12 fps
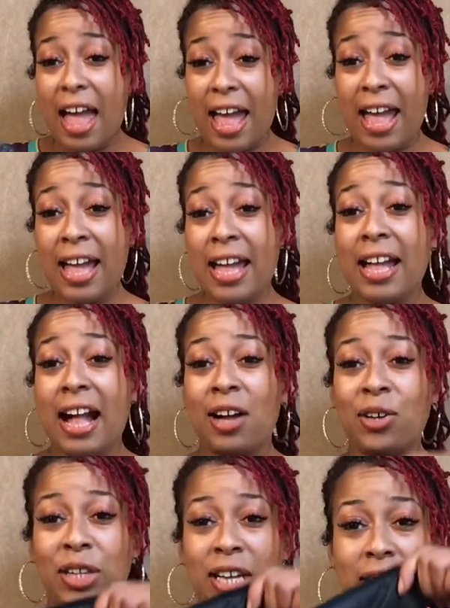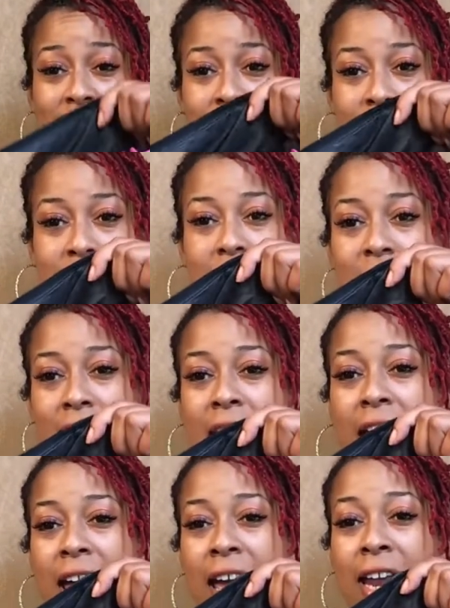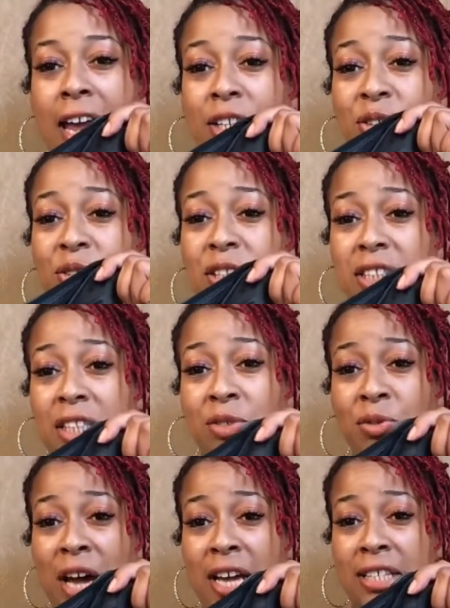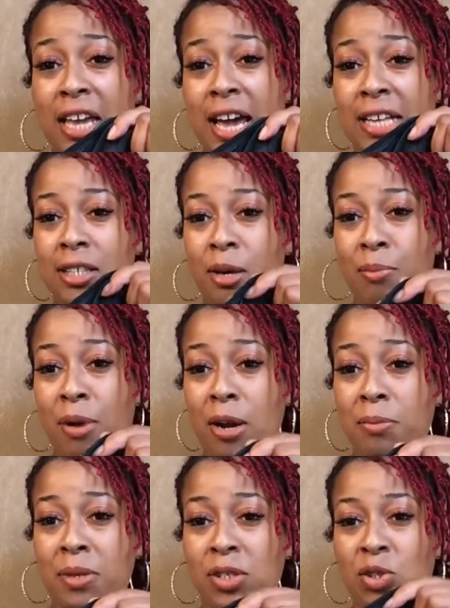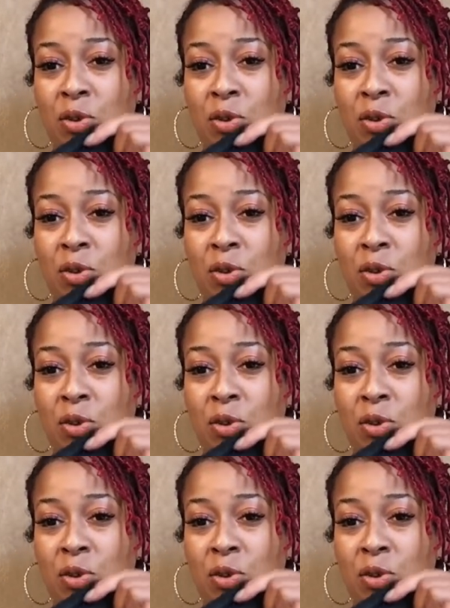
and I go like this. And as you can see, you guys, it has compartments.